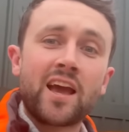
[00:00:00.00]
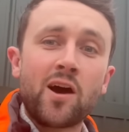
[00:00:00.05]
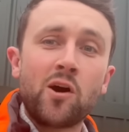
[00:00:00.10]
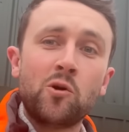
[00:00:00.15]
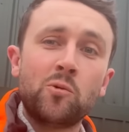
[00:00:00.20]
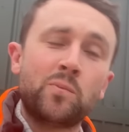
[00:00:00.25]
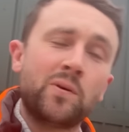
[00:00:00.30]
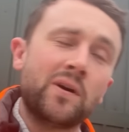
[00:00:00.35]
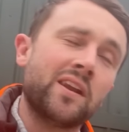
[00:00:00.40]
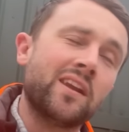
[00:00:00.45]

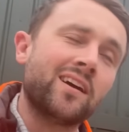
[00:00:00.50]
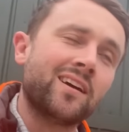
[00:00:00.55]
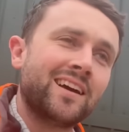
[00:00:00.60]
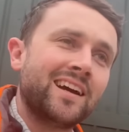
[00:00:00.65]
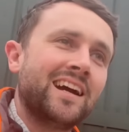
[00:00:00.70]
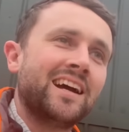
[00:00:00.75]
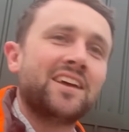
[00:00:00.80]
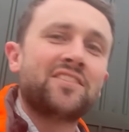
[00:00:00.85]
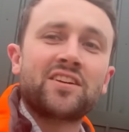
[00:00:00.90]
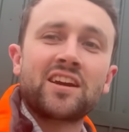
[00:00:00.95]
open.
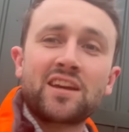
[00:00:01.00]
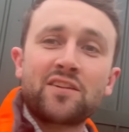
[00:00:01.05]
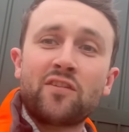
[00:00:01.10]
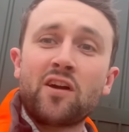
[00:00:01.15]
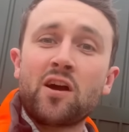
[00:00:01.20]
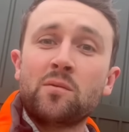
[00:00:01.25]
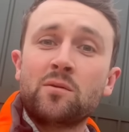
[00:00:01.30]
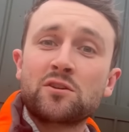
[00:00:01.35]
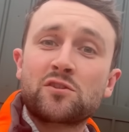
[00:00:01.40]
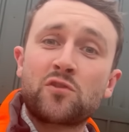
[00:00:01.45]
Uh, thank you
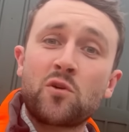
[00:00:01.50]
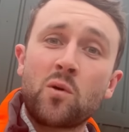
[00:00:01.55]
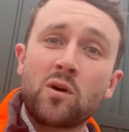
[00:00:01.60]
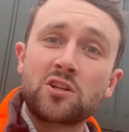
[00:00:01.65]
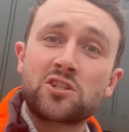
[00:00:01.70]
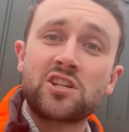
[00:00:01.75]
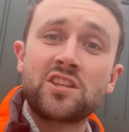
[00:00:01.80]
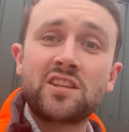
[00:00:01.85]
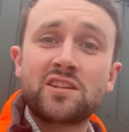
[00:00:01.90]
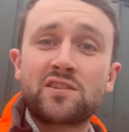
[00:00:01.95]
very much for
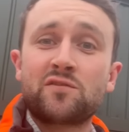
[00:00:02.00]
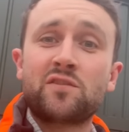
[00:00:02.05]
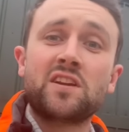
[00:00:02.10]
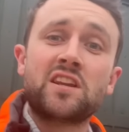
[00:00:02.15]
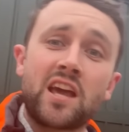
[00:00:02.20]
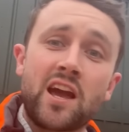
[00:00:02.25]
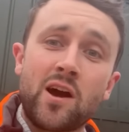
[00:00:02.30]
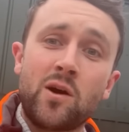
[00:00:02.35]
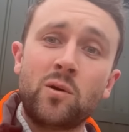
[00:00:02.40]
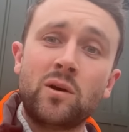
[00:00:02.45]
watching this
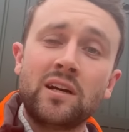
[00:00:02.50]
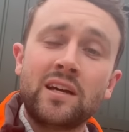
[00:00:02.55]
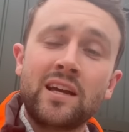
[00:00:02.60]
video.